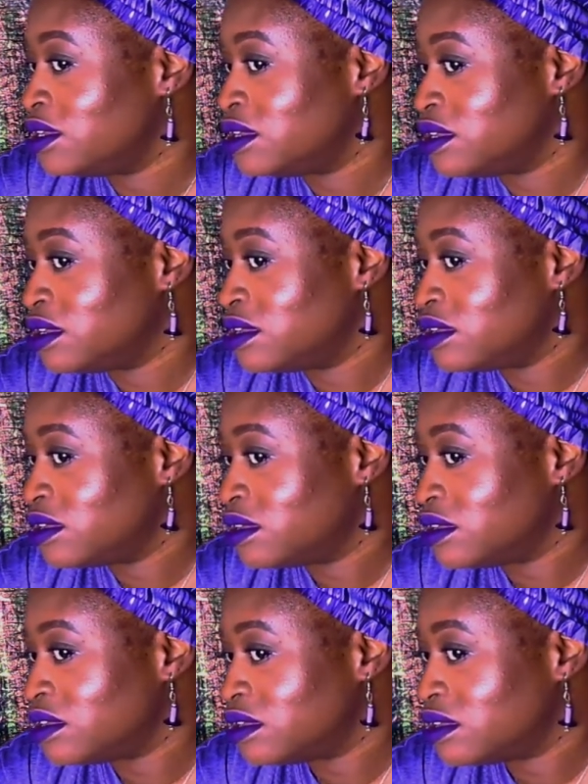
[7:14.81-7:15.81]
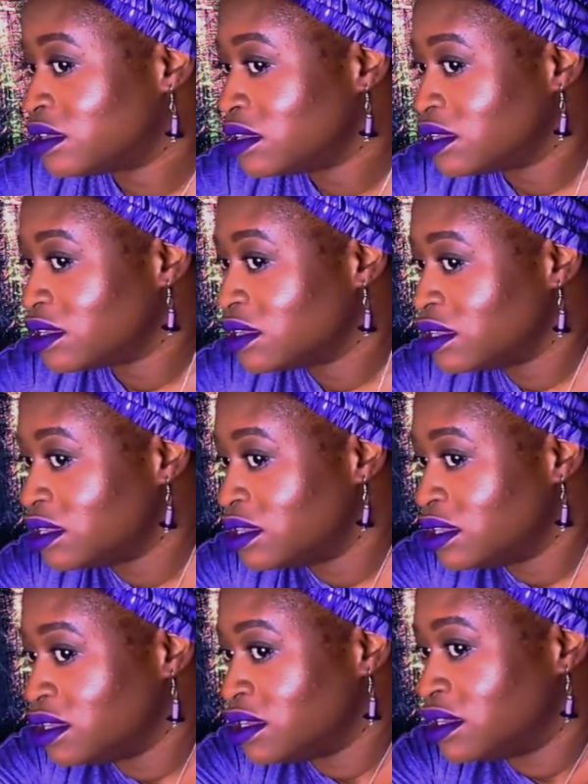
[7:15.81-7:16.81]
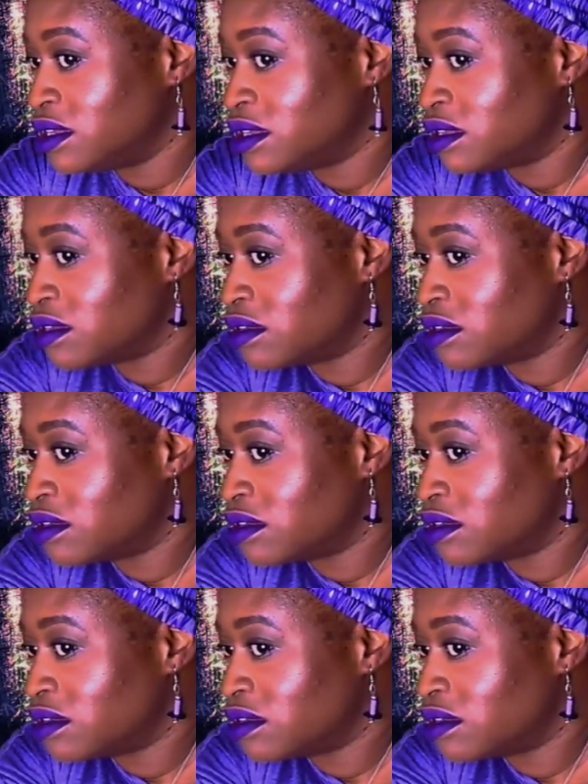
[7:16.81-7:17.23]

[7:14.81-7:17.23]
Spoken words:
(silence)